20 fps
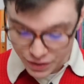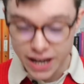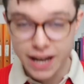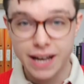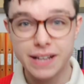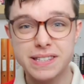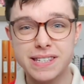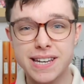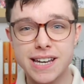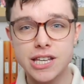It
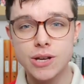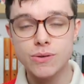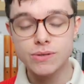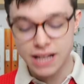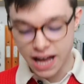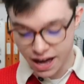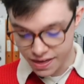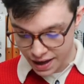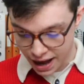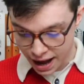continues
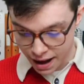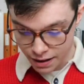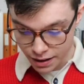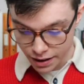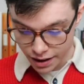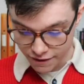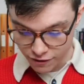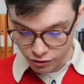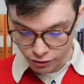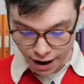like that
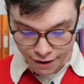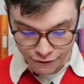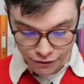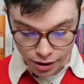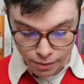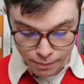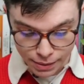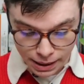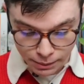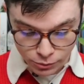
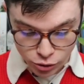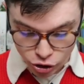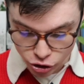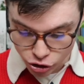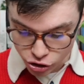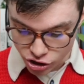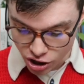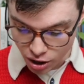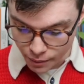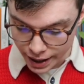forever, but I'm
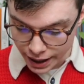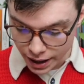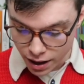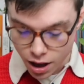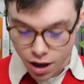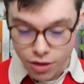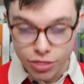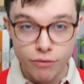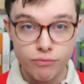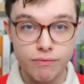just showing
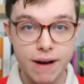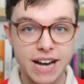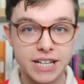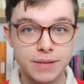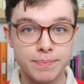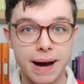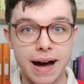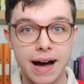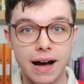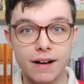the
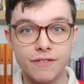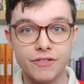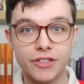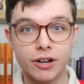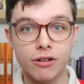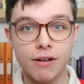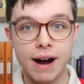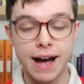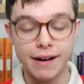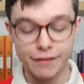red part of the
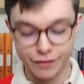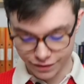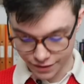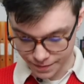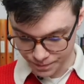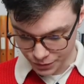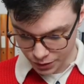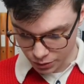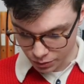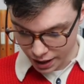graph,
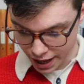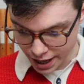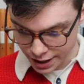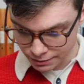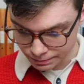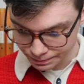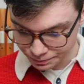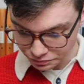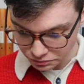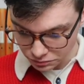
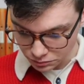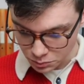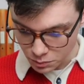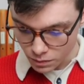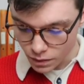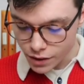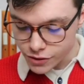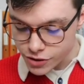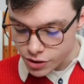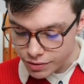okay?
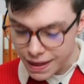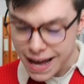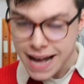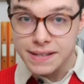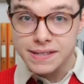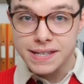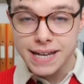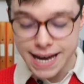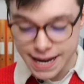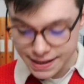So
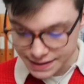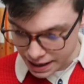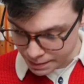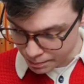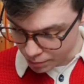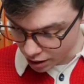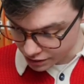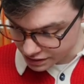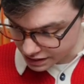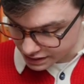that is a
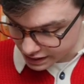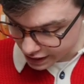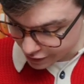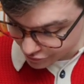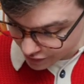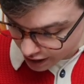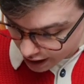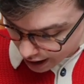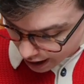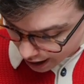
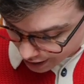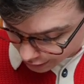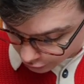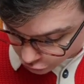positive. And